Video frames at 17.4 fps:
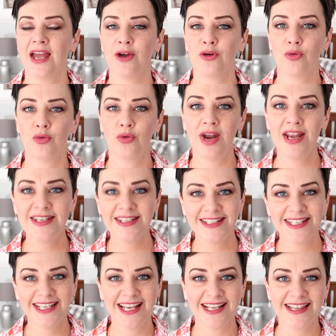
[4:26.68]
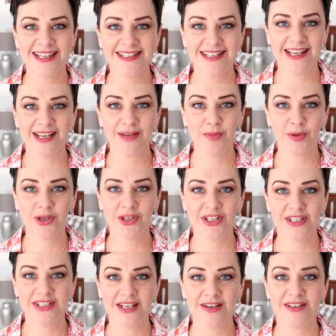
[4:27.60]
raced to get the second book in
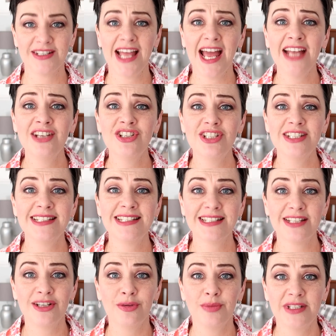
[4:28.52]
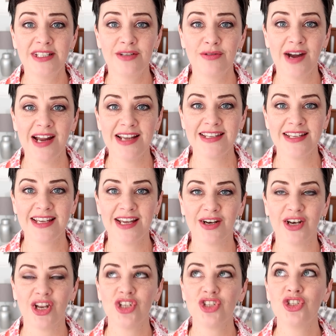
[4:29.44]
the series and she's still busy writing
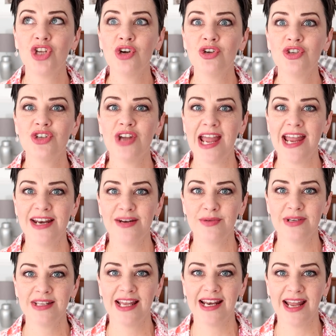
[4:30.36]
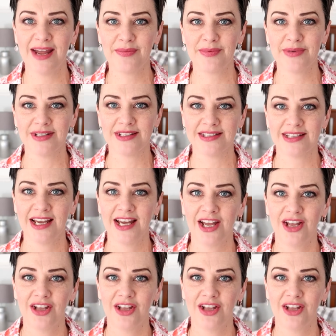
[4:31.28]
it. Don't you hate it when that happens?